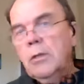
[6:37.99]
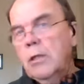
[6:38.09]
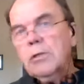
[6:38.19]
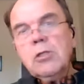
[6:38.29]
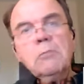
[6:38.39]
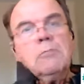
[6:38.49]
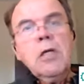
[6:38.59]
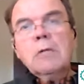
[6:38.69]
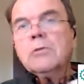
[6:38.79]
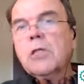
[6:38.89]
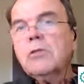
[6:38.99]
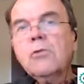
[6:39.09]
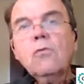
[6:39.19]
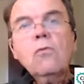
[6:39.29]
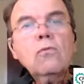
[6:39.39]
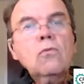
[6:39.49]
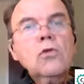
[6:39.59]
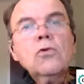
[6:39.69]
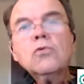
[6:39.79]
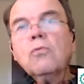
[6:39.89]
And sometimes I do
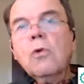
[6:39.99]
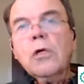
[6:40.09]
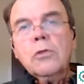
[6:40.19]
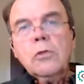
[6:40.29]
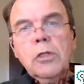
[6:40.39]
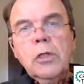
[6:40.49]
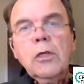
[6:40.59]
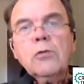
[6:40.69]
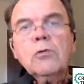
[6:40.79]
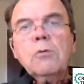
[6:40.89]
use one or the other,